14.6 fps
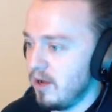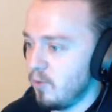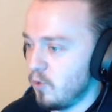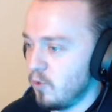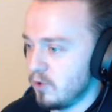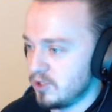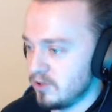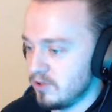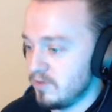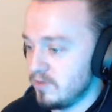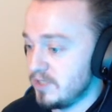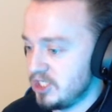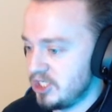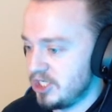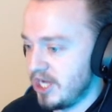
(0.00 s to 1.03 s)
War Turtle,
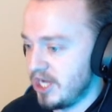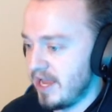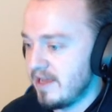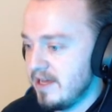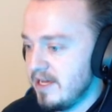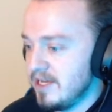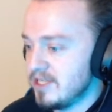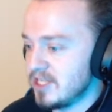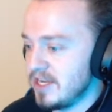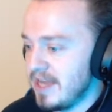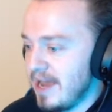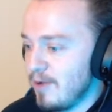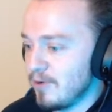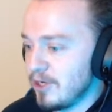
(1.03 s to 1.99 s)
which is Jay. So now